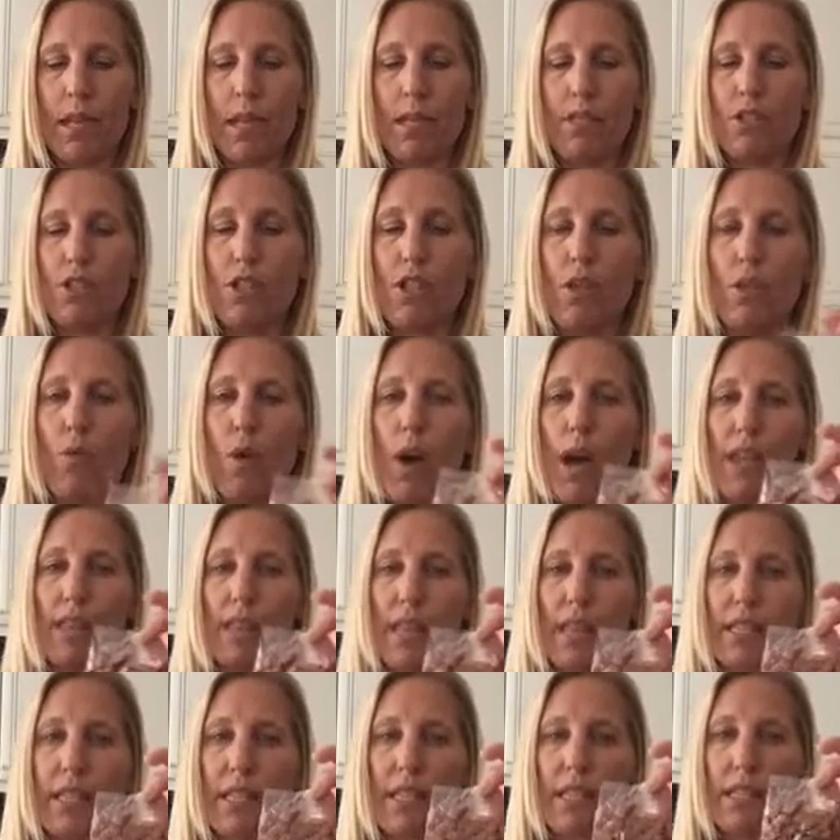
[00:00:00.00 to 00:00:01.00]
So I
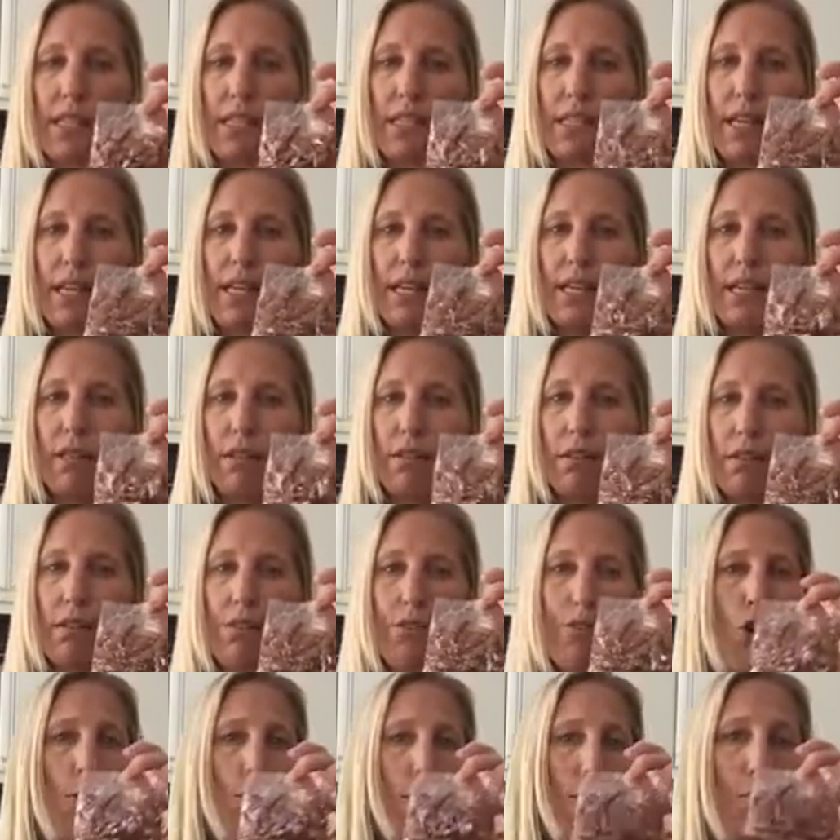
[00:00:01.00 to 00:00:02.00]
like these because I can
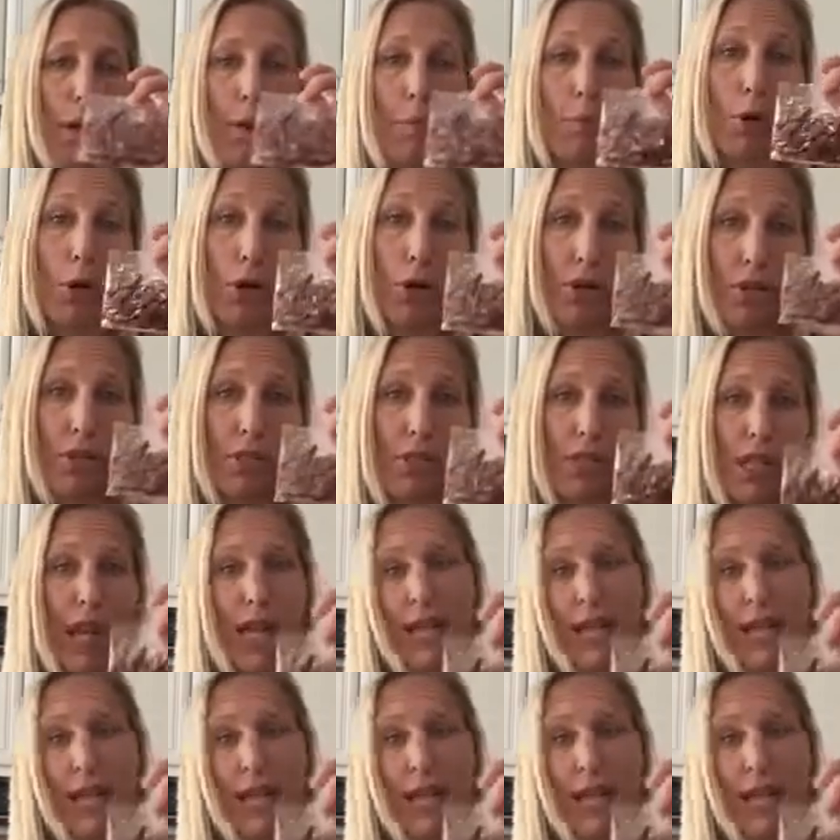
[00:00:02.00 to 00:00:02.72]
throw them in my purse,